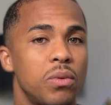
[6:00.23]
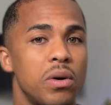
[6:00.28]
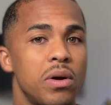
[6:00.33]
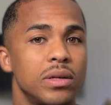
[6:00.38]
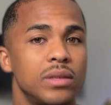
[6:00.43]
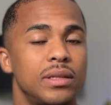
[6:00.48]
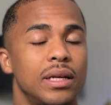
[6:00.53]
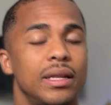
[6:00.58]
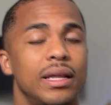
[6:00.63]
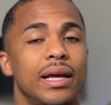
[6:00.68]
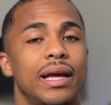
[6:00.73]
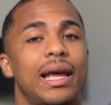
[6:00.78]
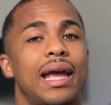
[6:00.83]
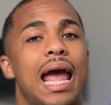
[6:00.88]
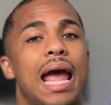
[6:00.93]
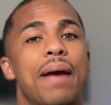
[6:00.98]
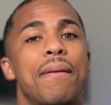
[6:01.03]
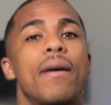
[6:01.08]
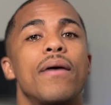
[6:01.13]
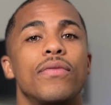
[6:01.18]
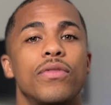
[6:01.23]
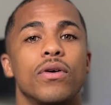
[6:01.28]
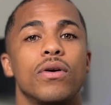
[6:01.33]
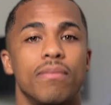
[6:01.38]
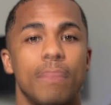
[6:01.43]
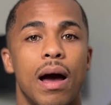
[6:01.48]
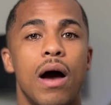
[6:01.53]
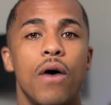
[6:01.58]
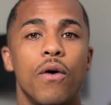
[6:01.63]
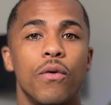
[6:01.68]
words that they came out their
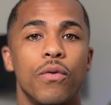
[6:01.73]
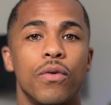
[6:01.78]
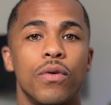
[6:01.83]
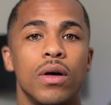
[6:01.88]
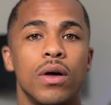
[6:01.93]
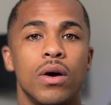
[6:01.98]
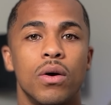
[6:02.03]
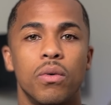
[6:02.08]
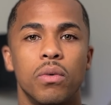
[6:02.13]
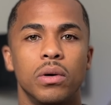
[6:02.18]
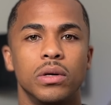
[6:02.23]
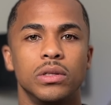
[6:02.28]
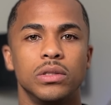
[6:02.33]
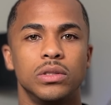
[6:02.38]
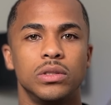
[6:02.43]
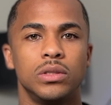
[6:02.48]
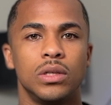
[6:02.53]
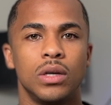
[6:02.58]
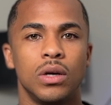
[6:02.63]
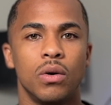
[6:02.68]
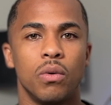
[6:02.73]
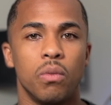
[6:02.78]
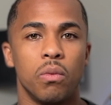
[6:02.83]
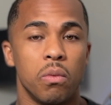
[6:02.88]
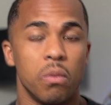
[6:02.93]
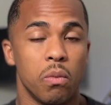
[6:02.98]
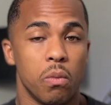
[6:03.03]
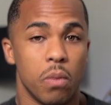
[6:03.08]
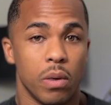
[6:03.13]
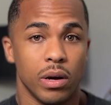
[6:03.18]
mouth was
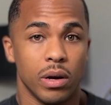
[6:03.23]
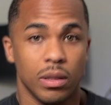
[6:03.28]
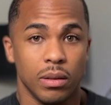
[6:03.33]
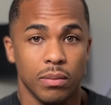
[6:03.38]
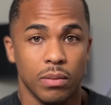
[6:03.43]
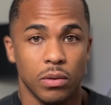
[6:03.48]
one of the